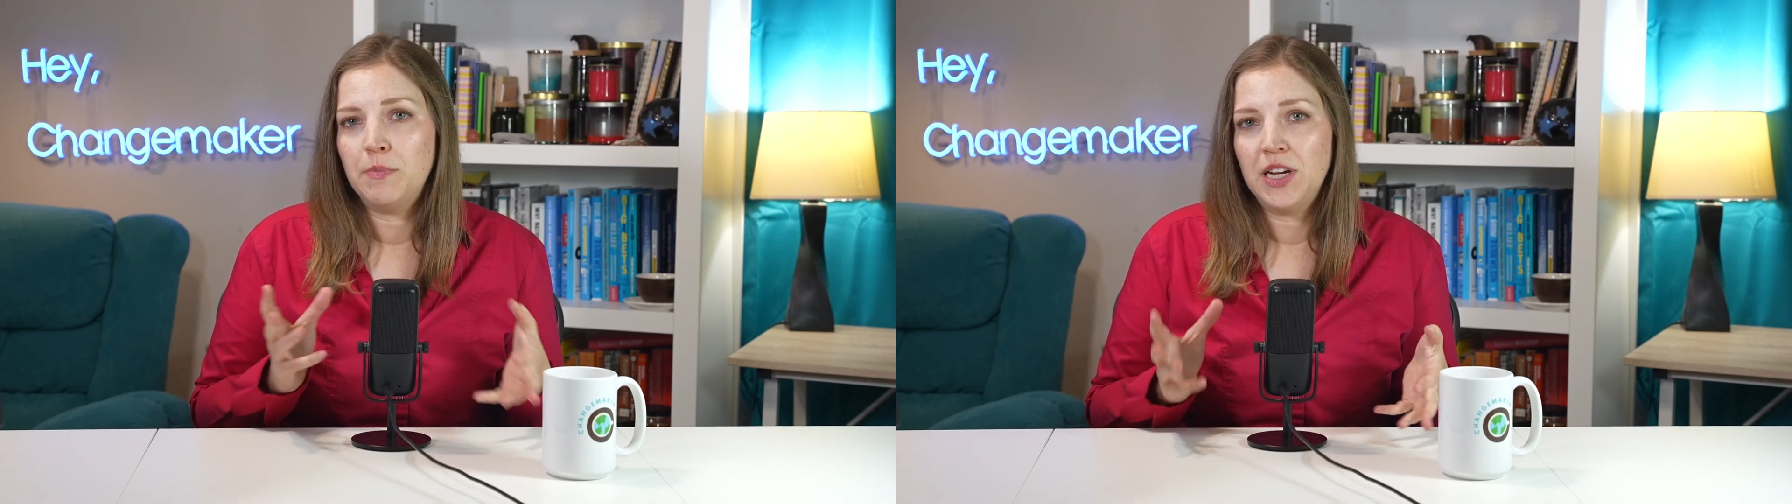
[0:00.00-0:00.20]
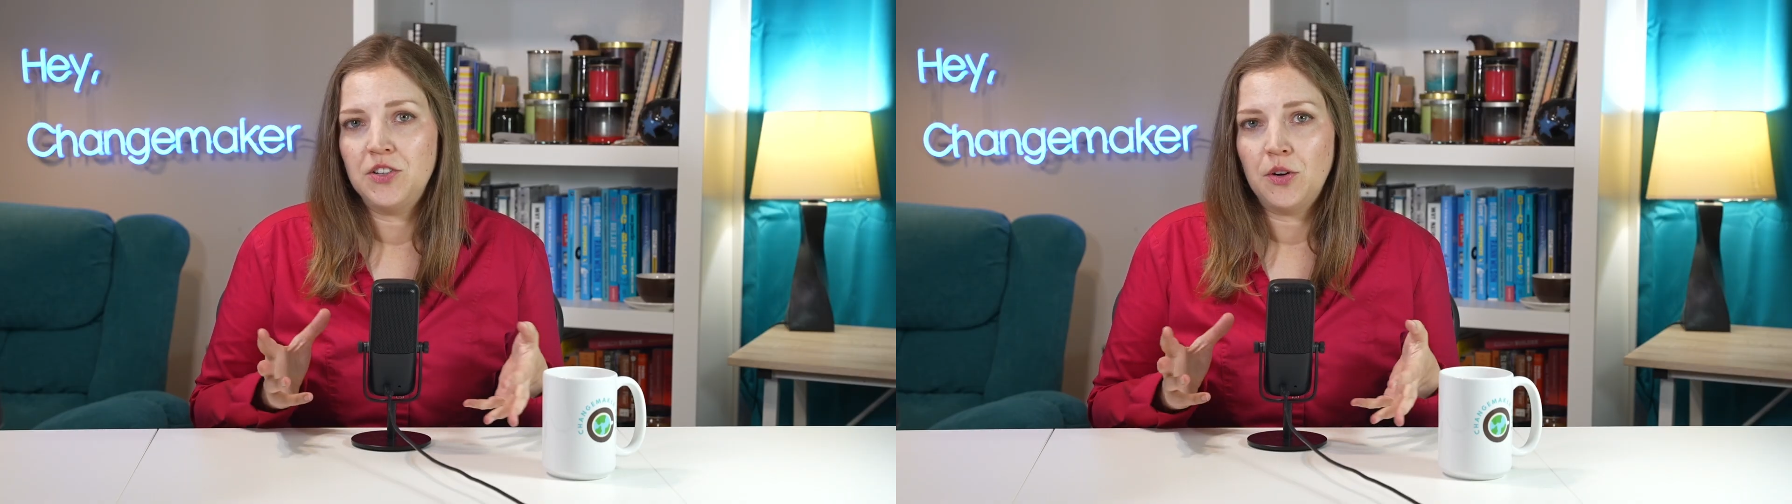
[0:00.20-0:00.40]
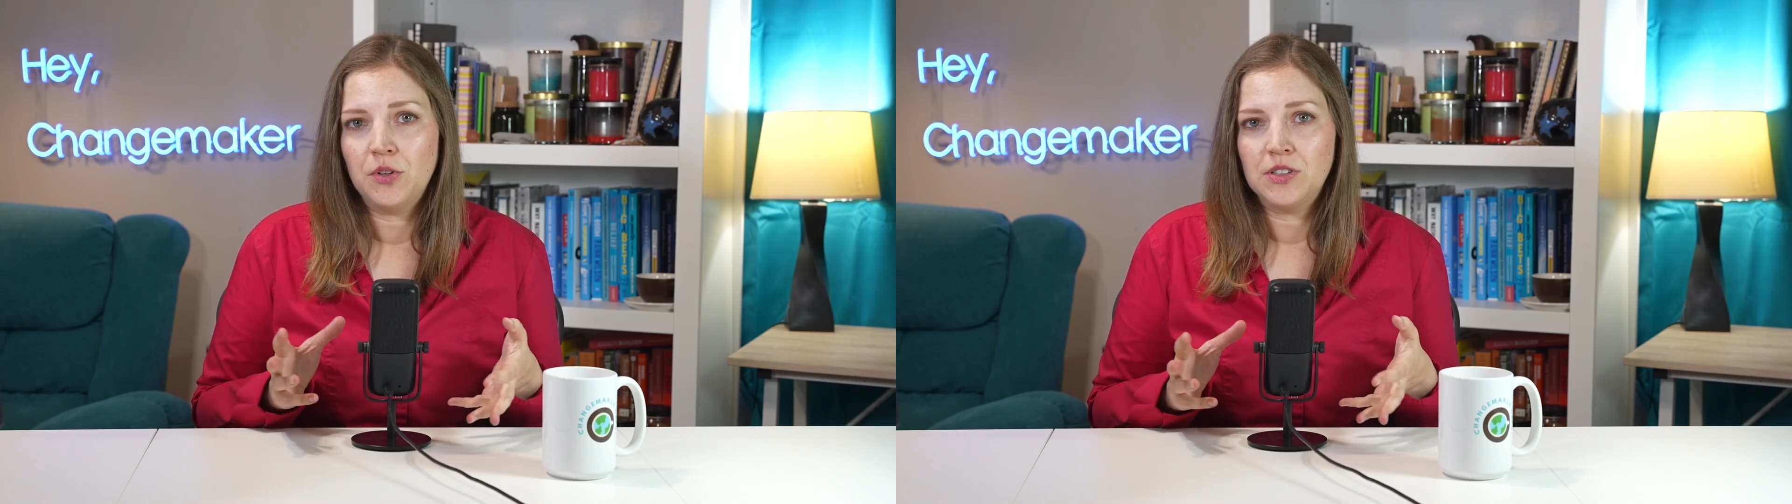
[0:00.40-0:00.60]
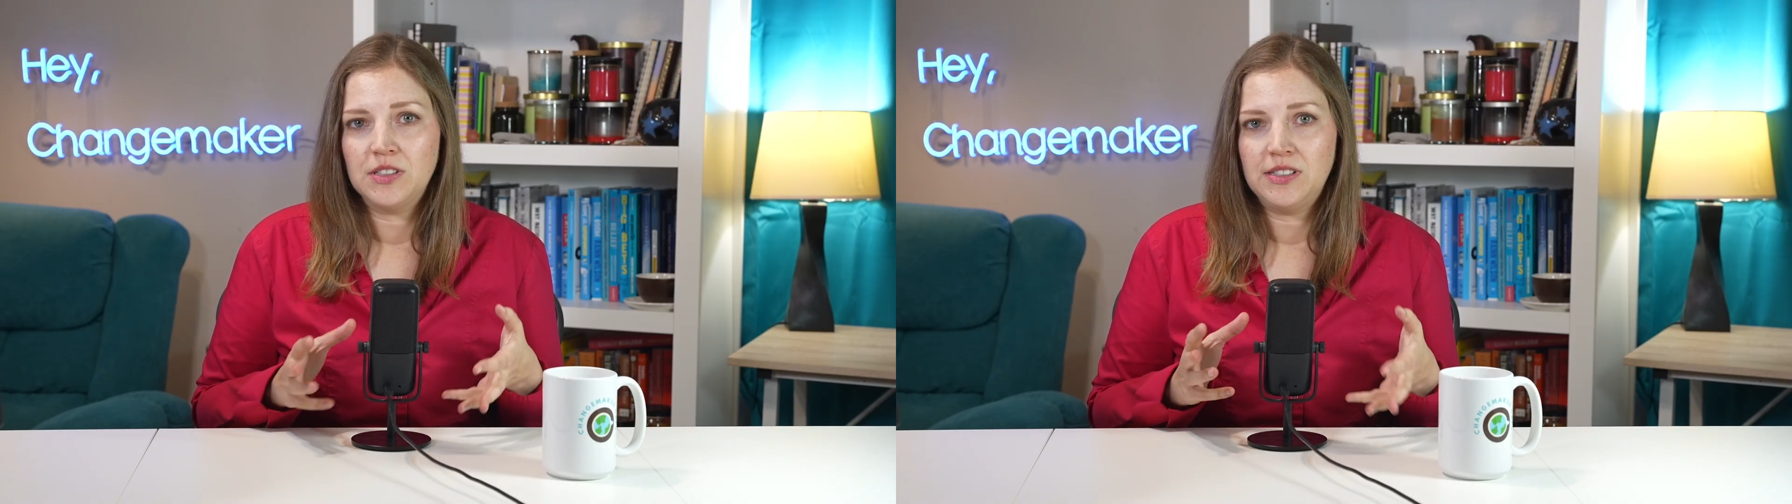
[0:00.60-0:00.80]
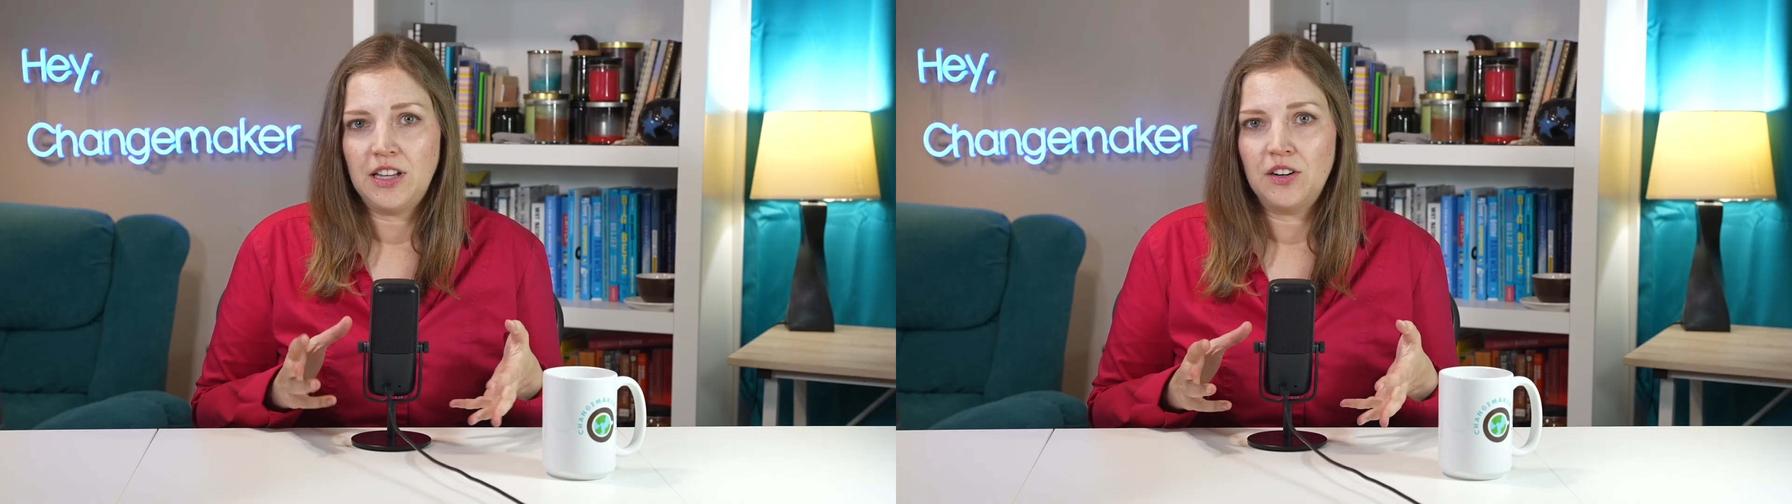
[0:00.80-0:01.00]
big donors,
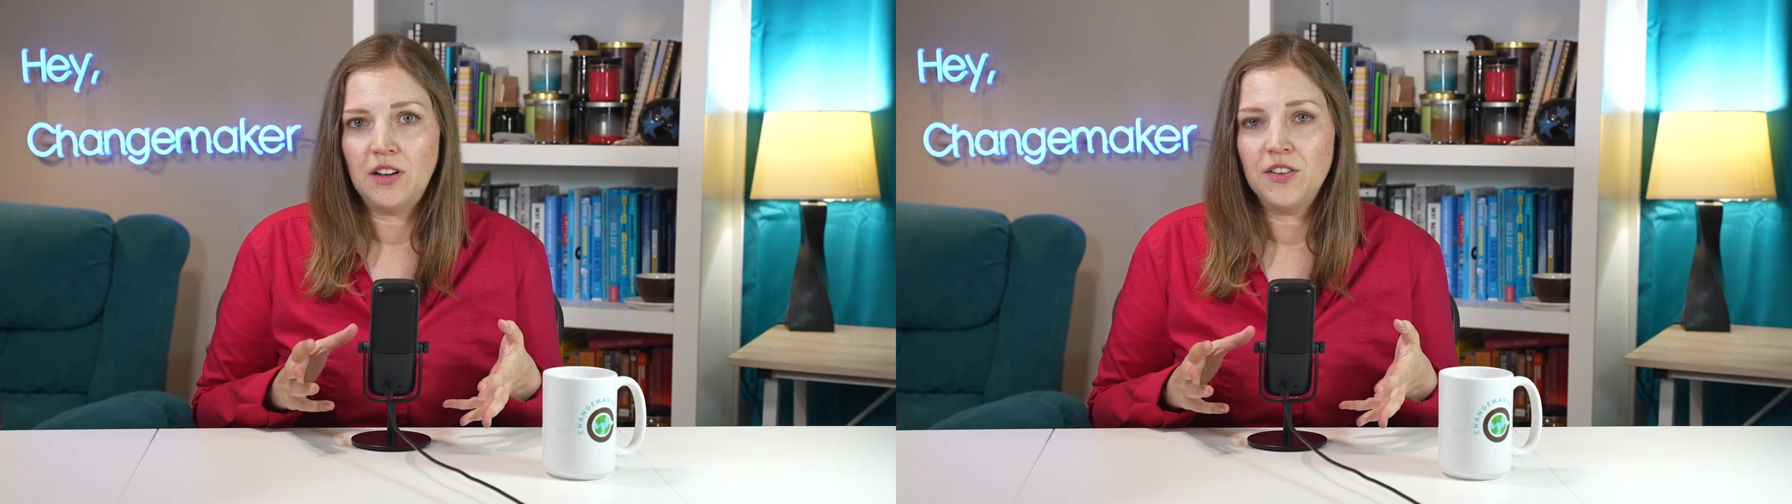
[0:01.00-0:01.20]
etc.,